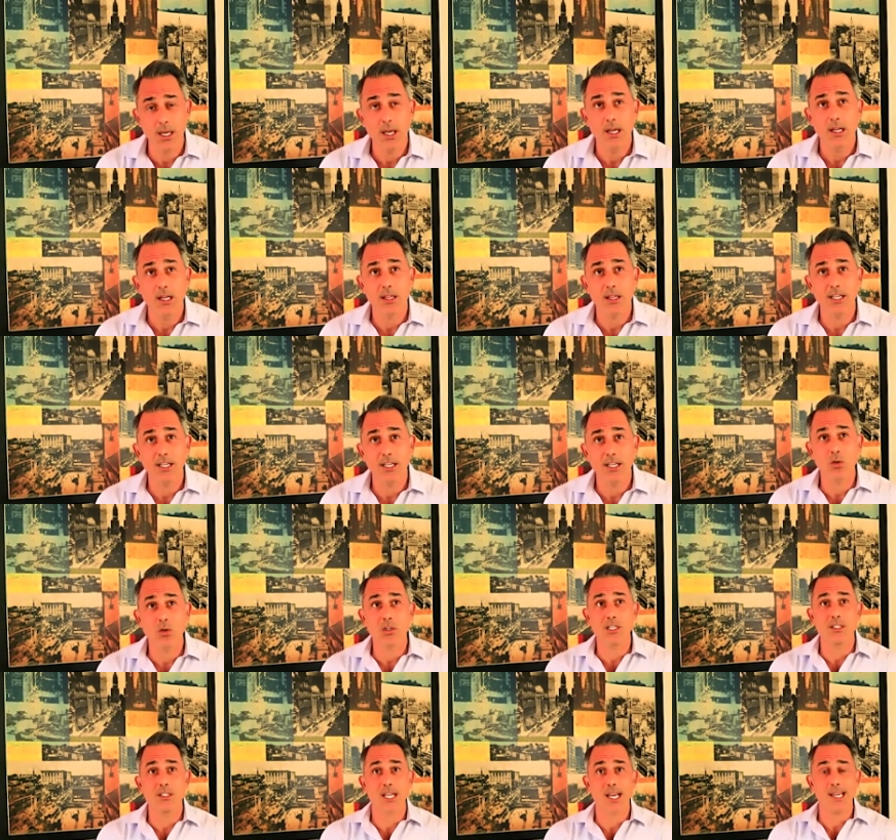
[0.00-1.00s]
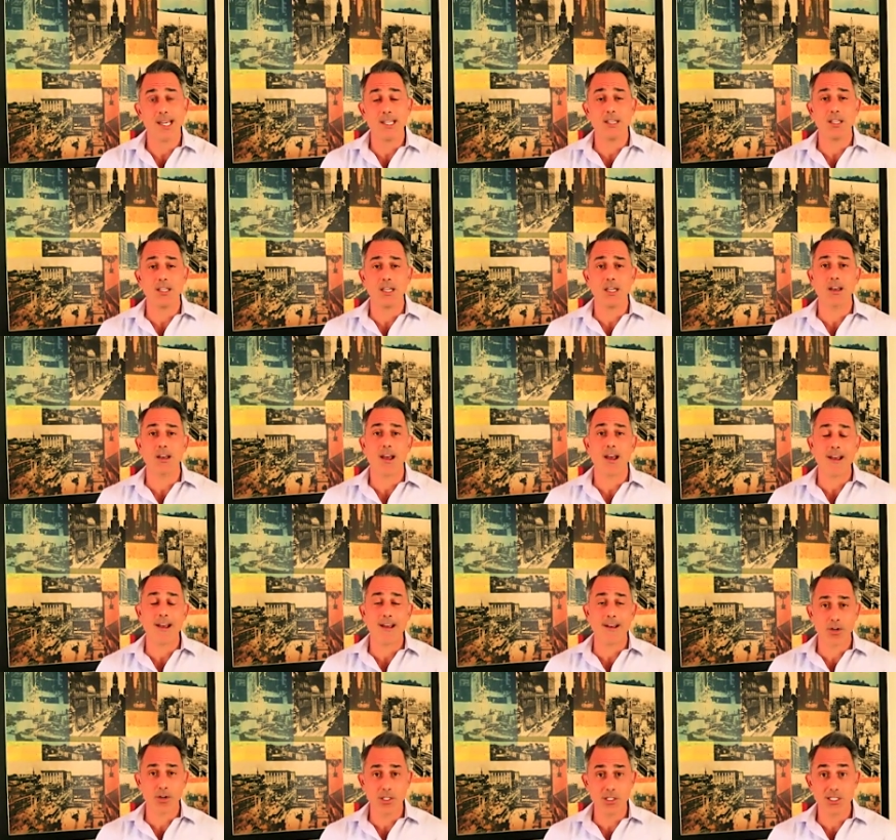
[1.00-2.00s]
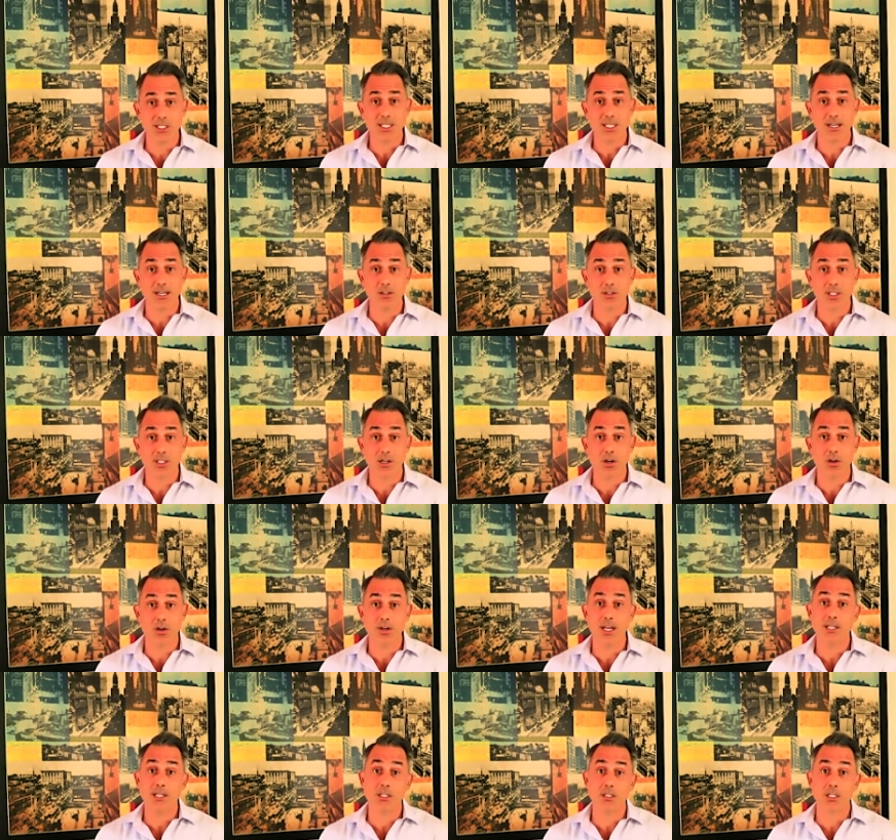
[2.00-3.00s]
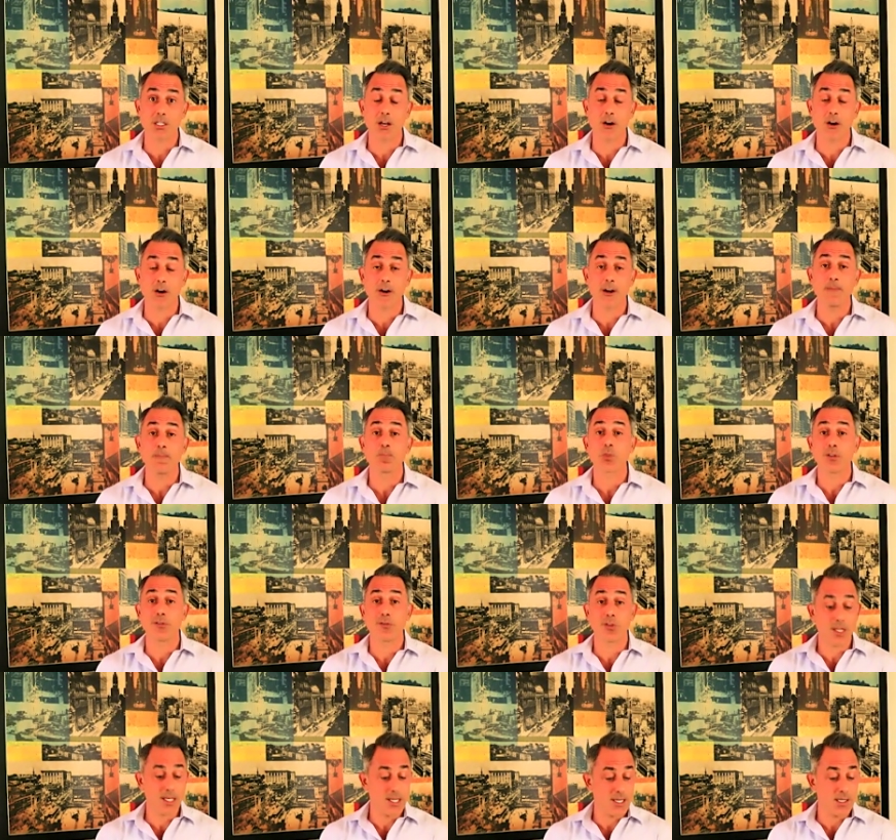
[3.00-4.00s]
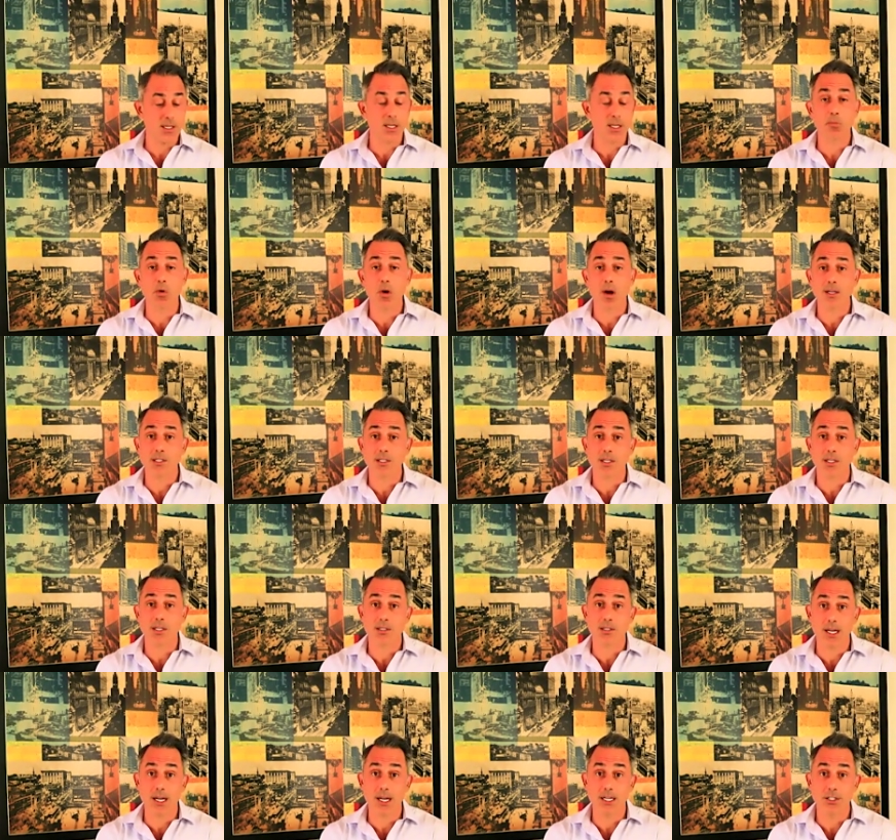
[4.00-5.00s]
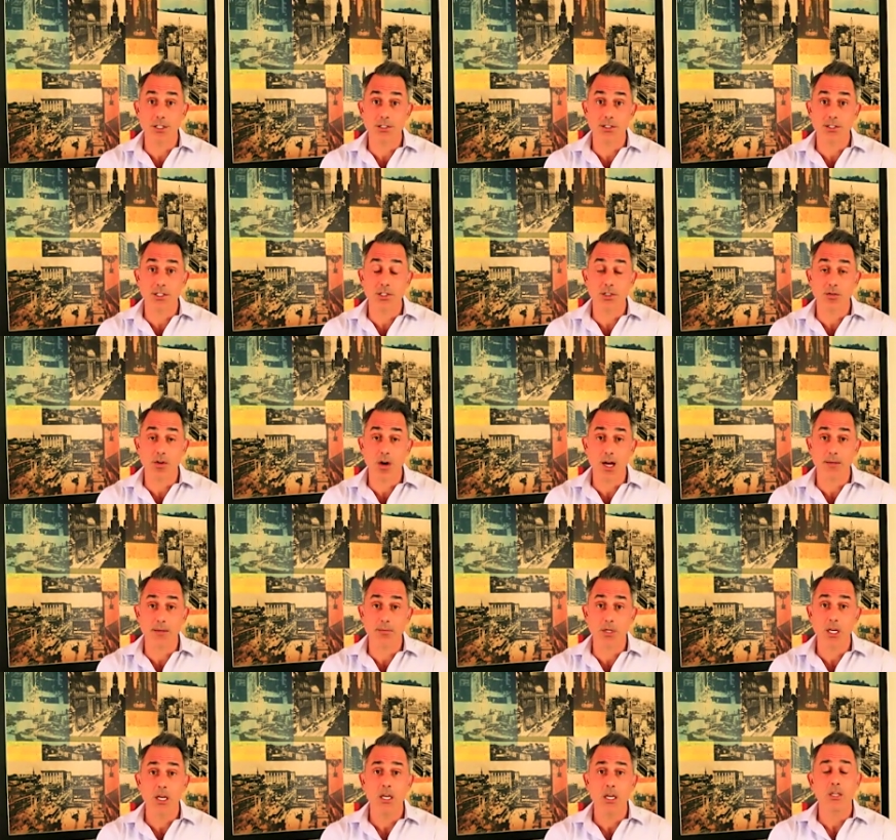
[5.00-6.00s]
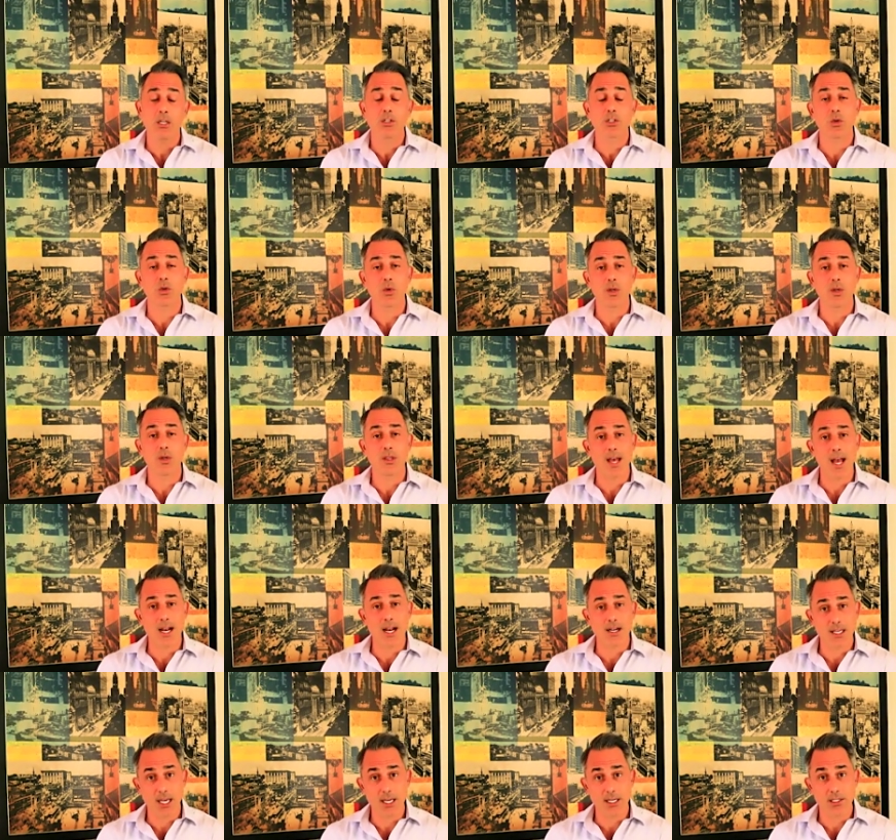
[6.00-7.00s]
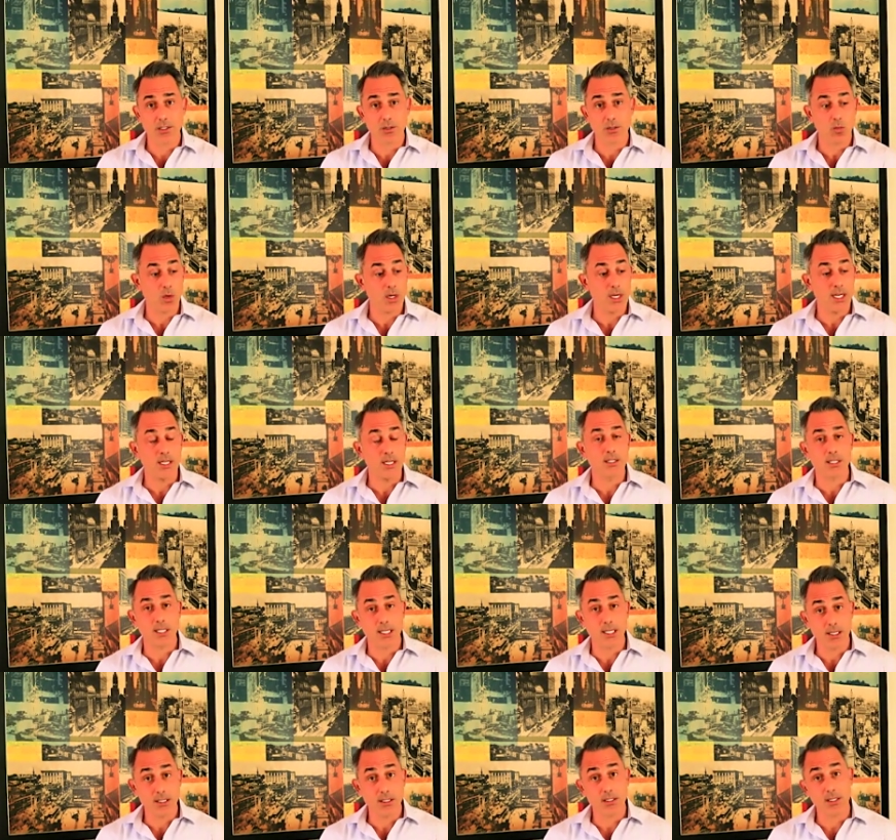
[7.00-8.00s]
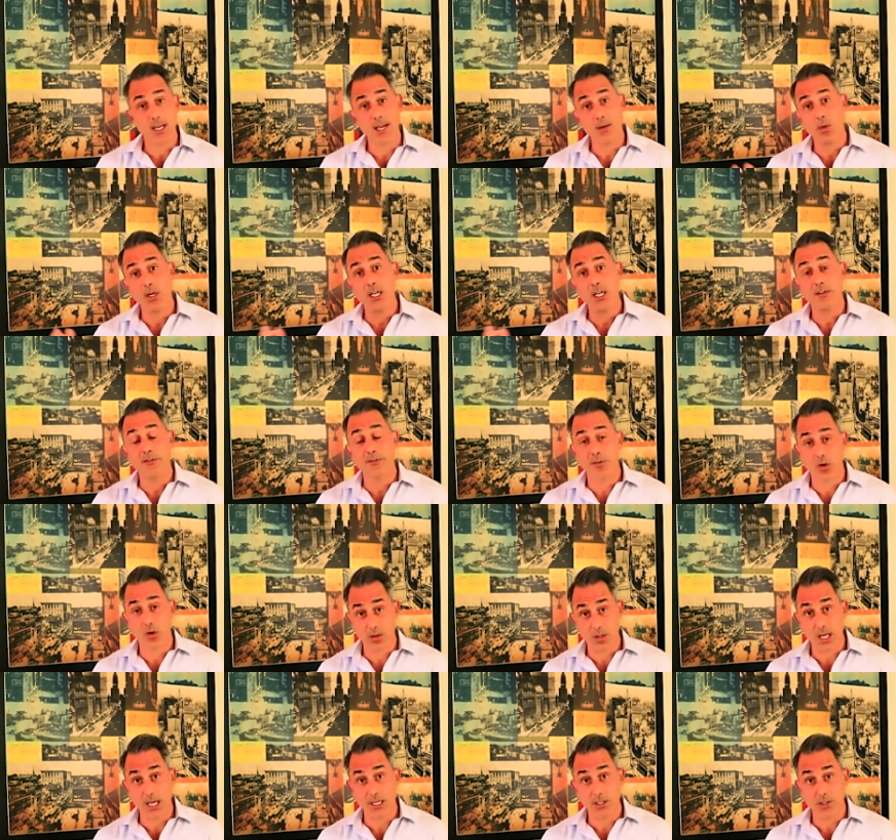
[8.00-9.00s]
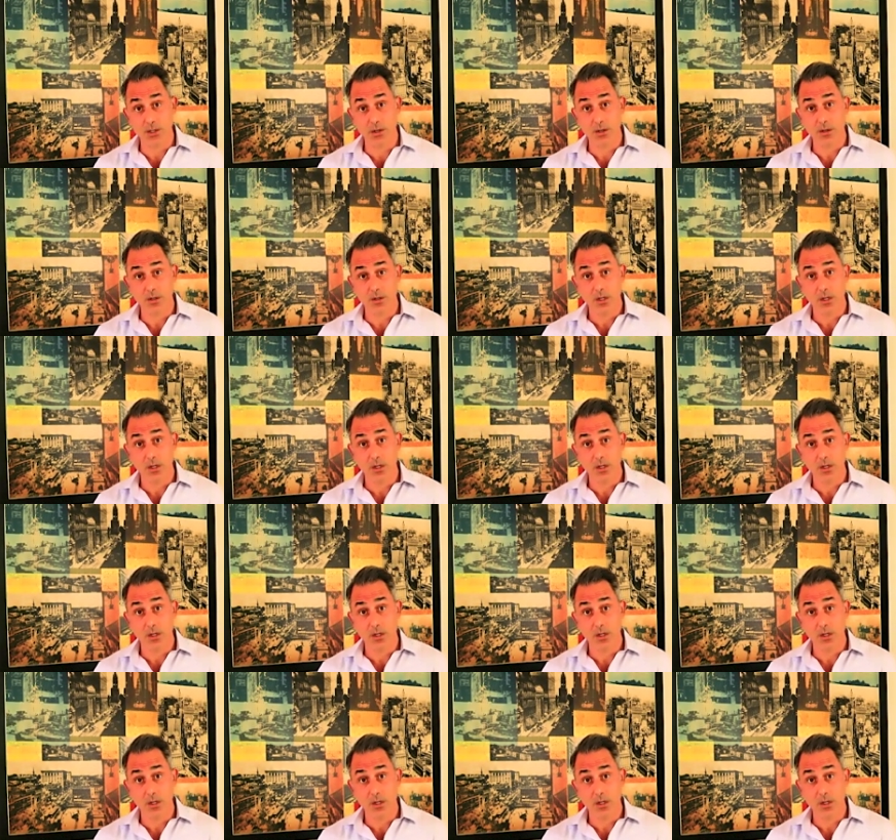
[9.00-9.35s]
they don't contain the inherent cells that are necessary for the healing process like I just described. So in that case, we need seeds and we need fertilizer.